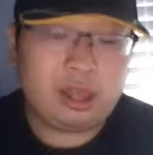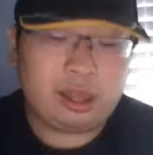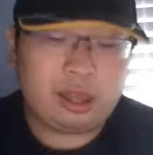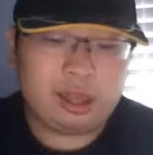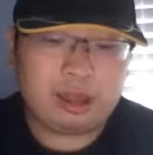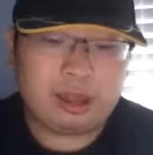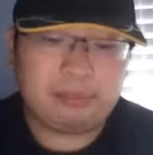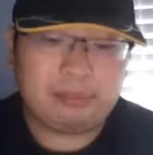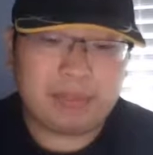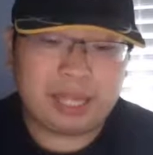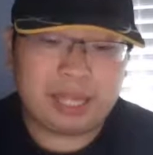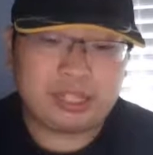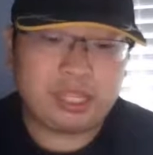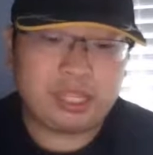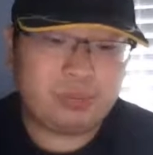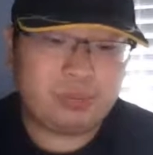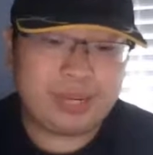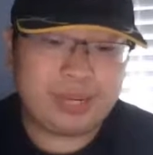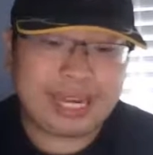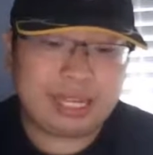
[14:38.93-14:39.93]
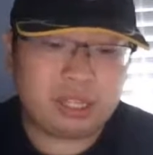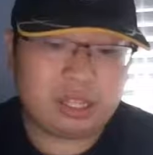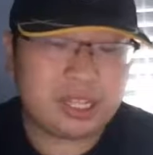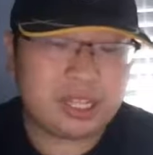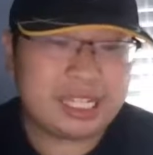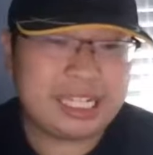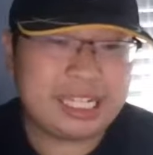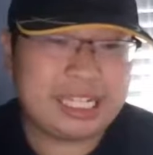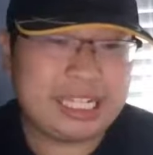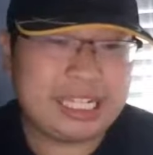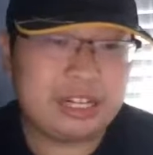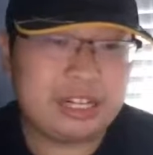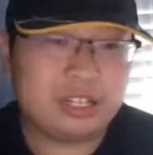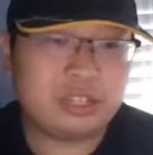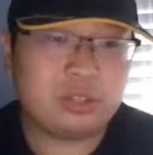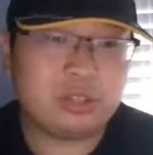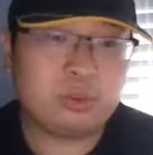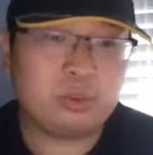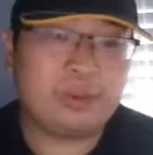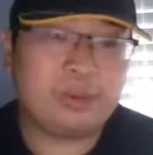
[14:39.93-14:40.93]
I think we get lucky here,
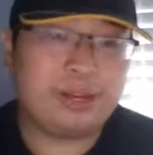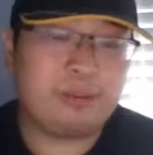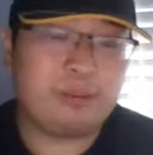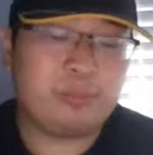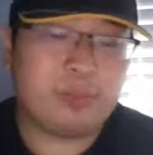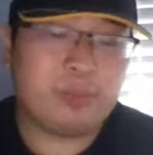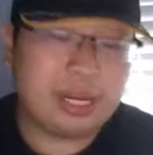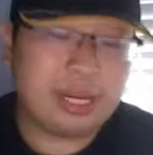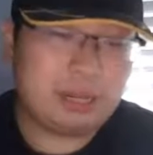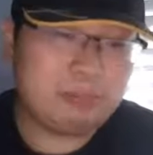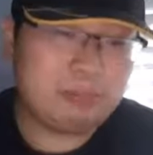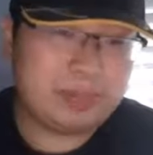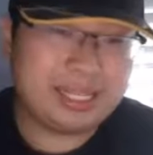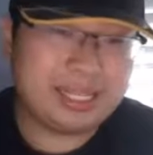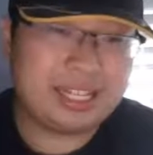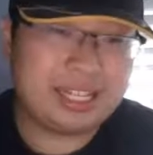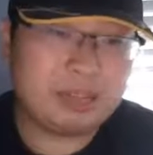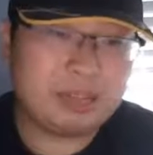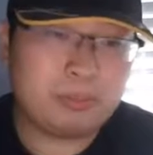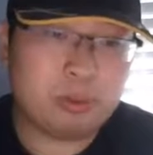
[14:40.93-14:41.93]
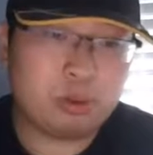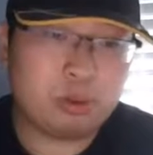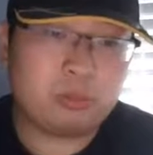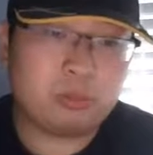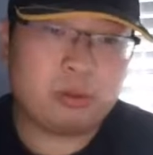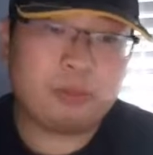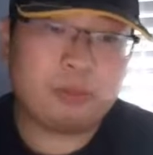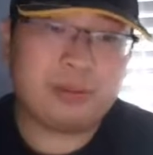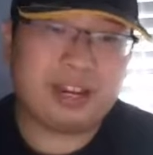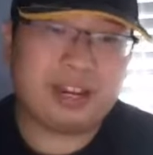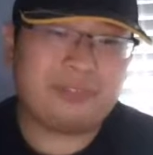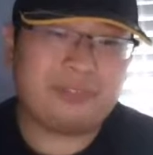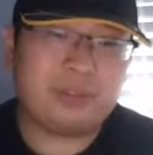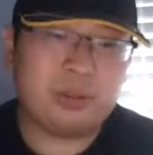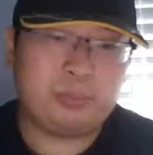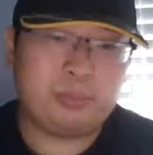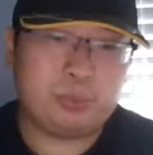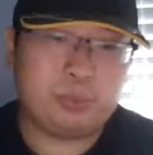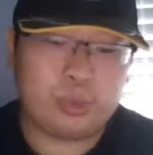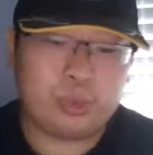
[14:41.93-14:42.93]
so we end up beating the Baltimore by a
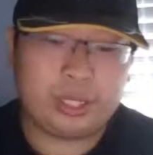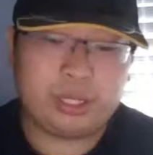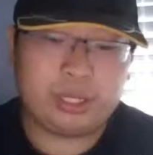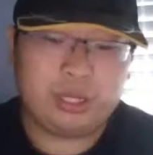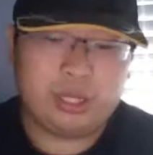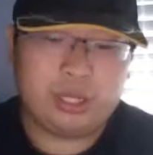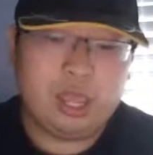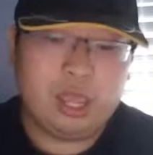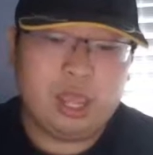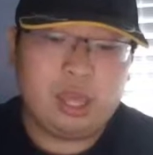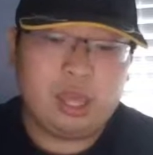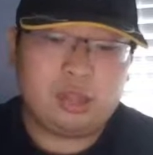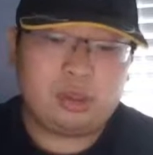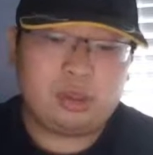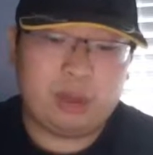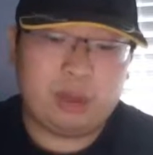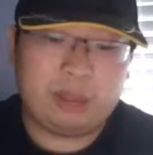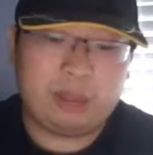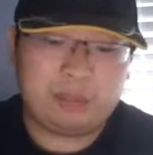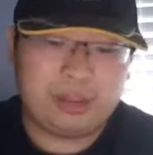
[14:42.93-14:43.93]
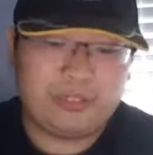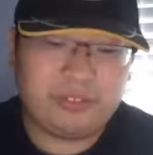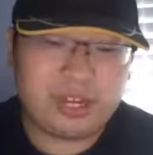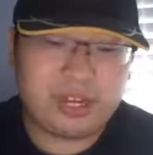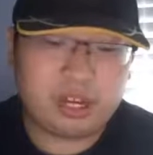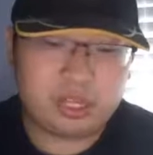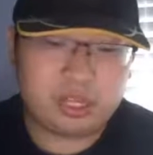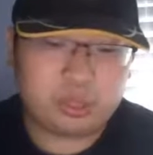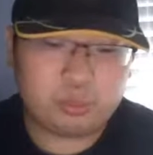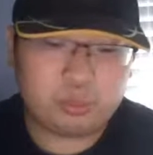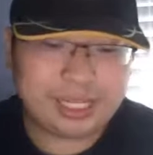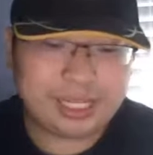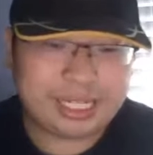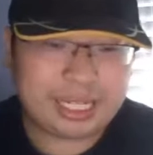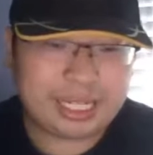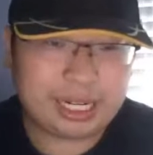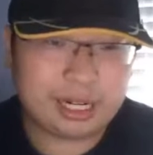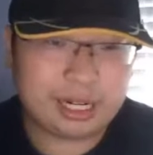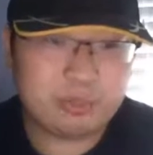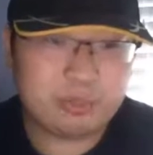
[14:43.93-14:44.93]
few points. So I'm giving us a win
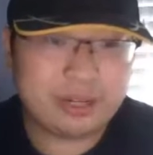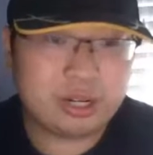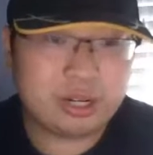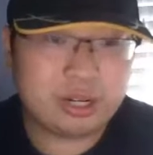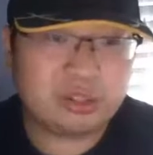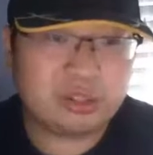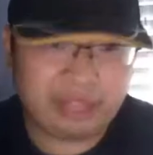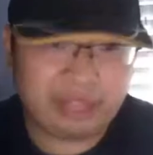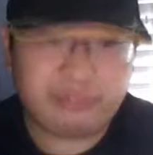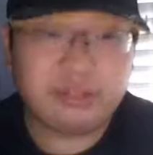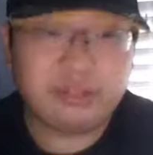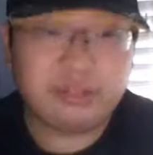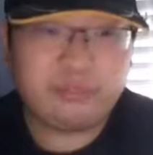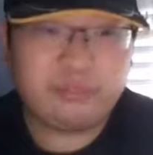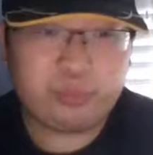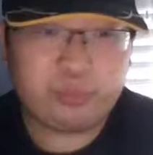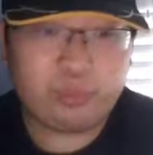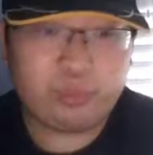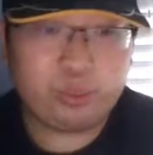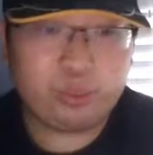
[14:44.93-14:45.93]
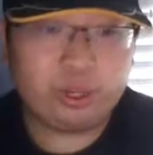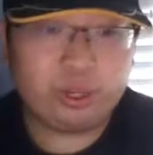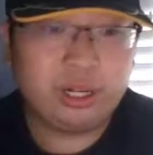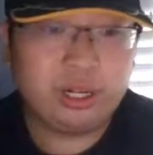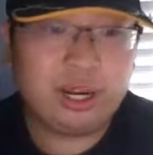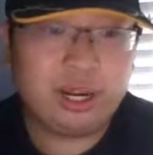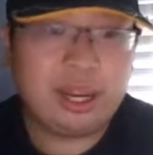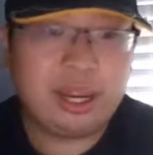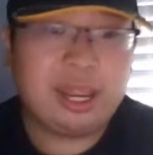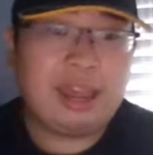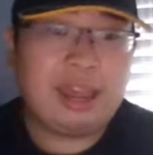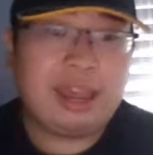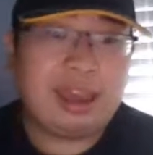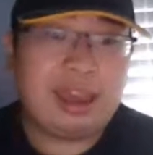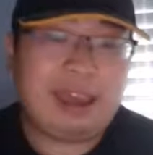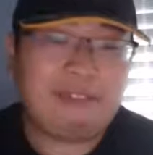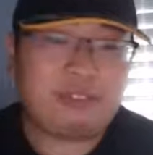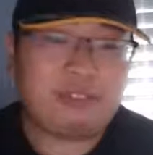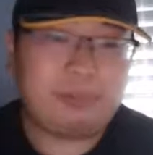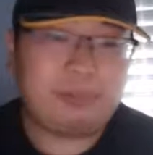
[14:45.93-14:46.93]
here. We go 7-4
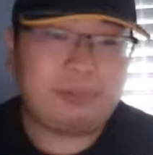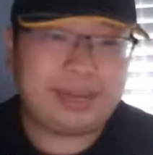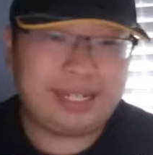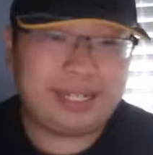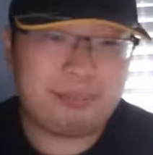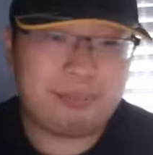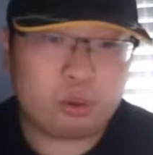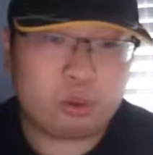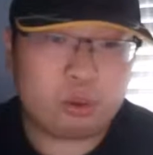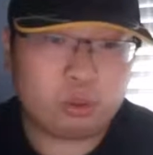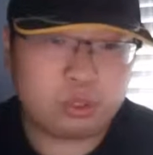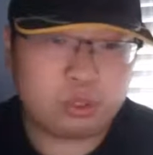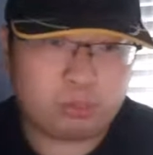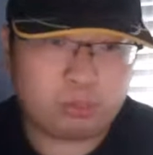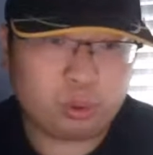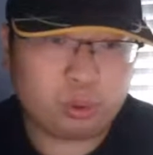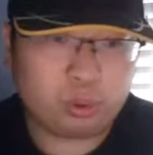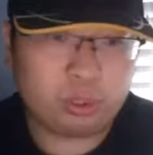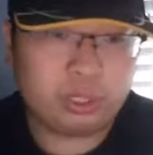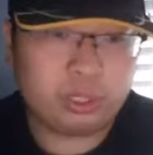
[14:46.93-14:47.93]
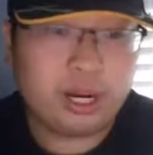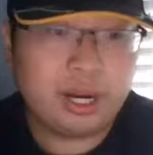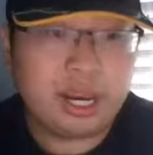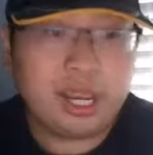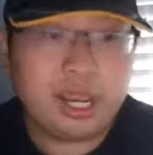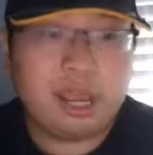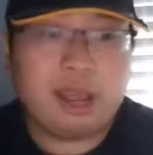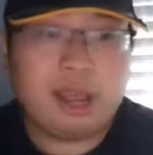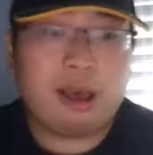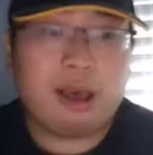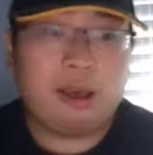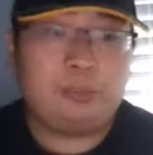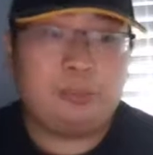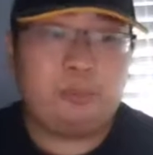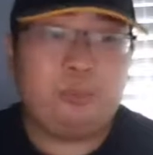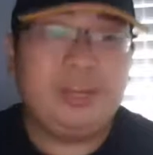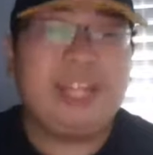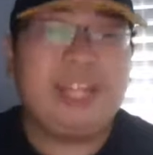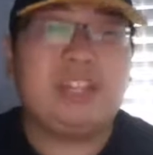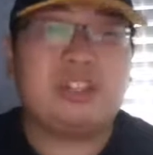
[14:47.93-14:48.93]
after beating Baltimore.
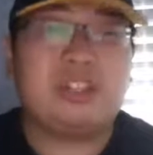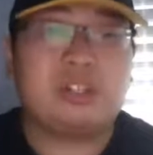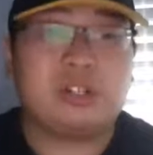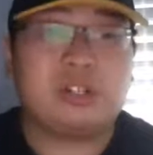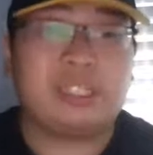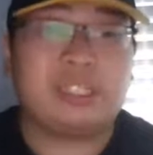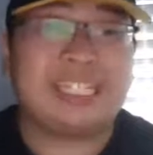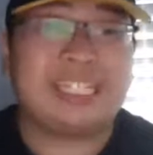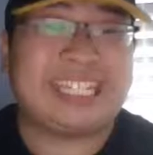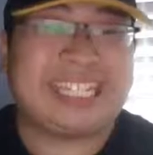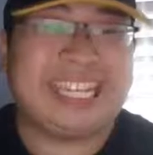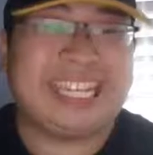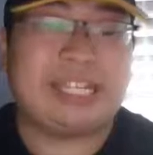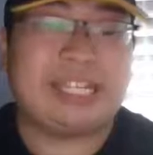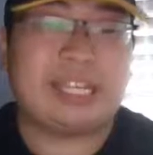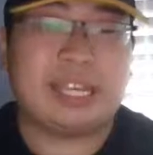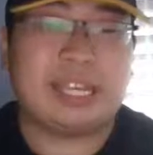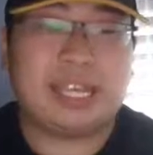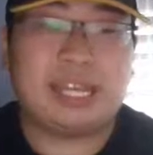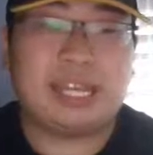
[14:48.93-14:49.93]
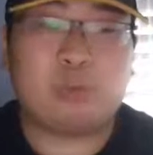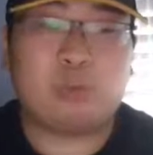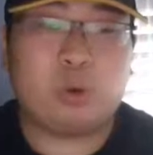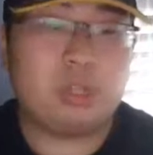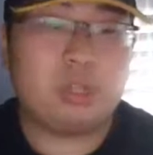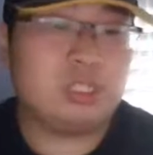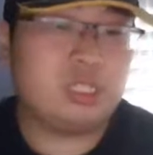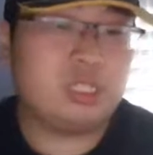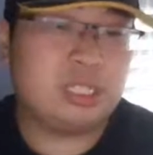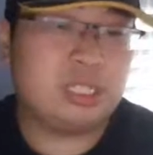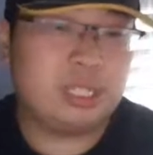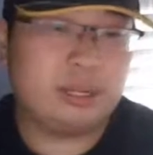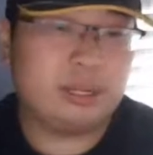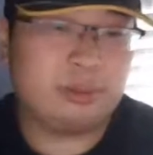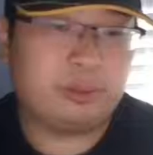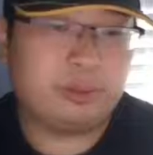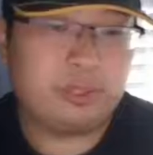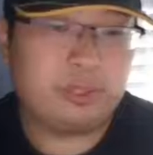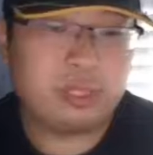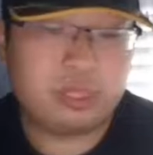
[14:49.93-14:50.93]
Week 13 against
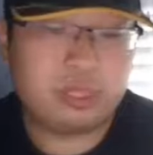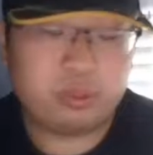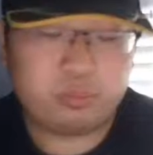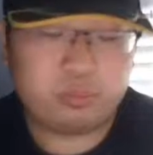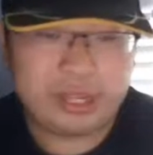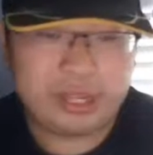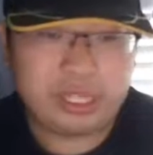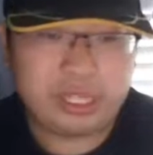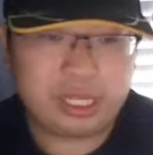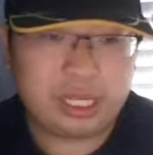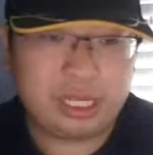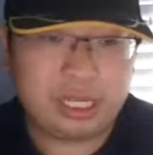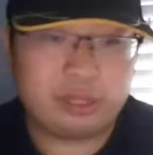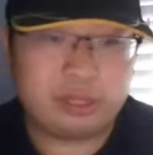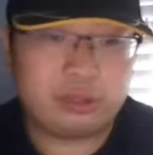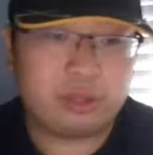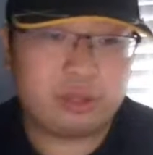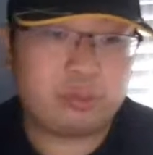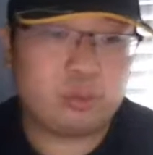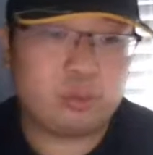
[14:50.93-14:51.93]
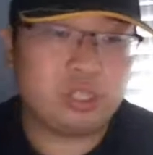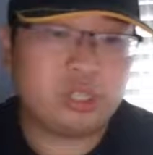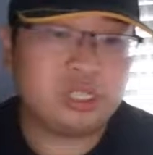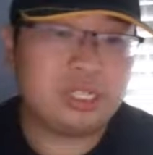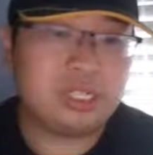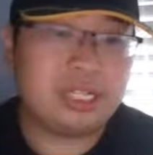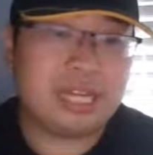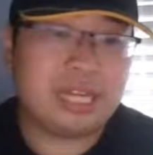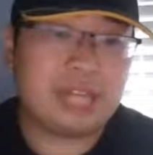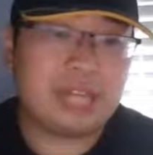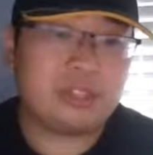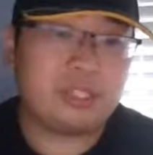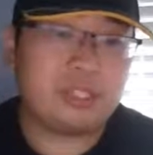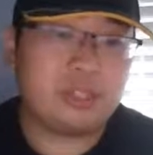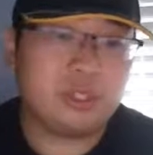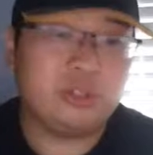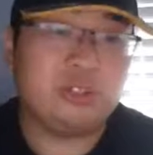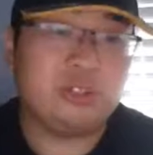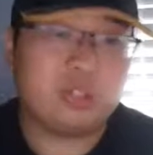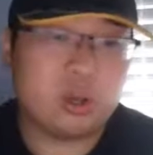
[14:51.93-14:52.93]
Washington Redskins. Washington has a
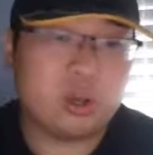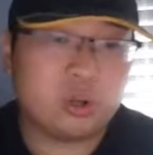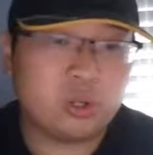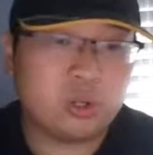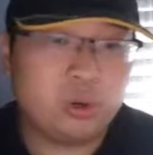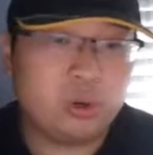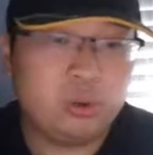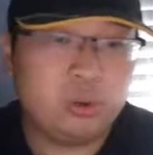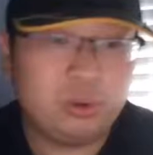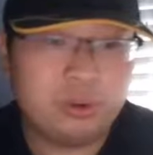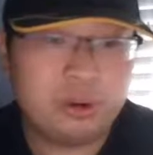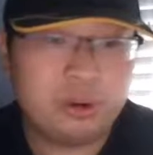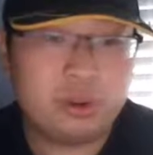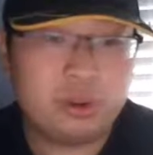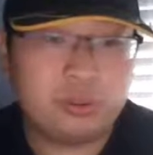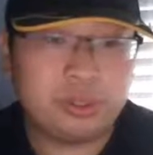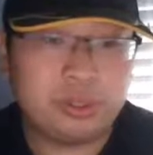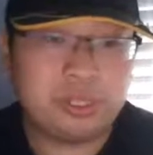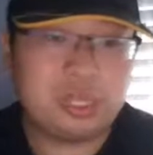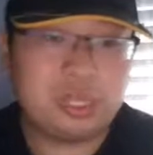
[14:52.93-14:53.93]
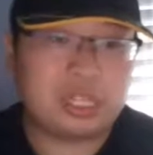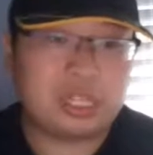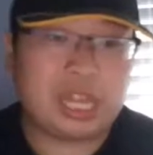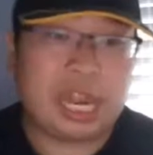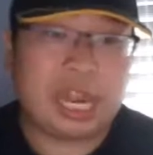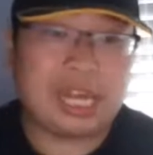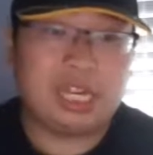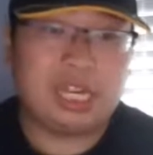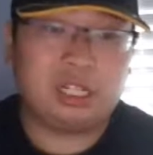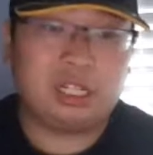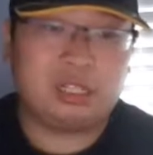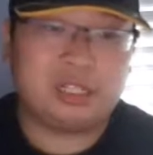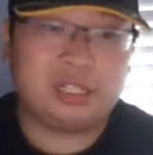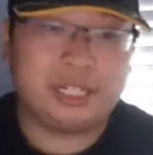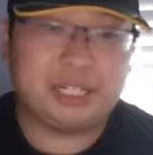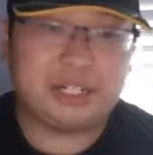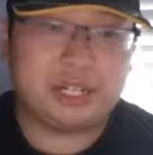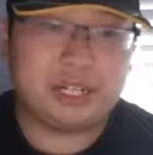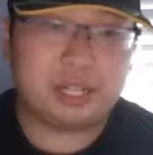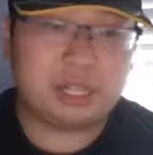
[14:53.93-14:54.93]
new logo, which is kind of
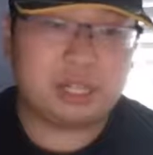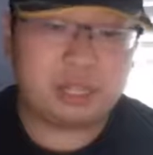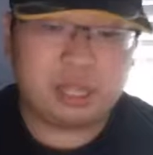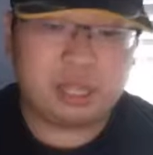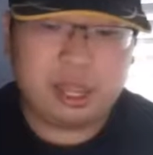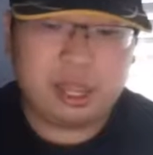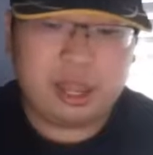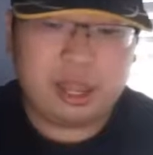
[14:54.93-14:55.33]
hilarious.